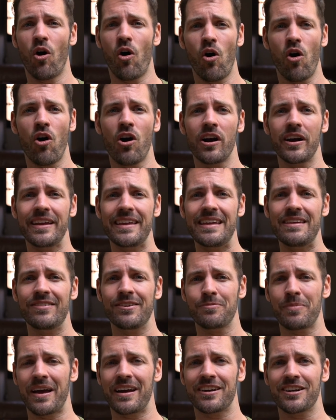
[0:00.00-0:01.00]
or
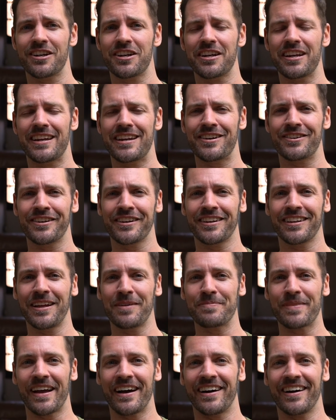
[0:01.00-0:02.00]
even better, here in
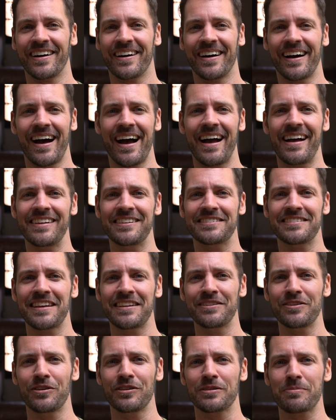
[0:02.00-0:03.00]
Colombia. I
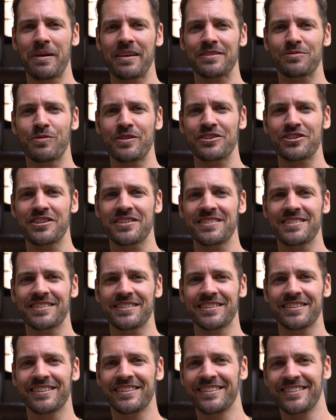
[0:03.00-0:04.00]
send you all the best wishes.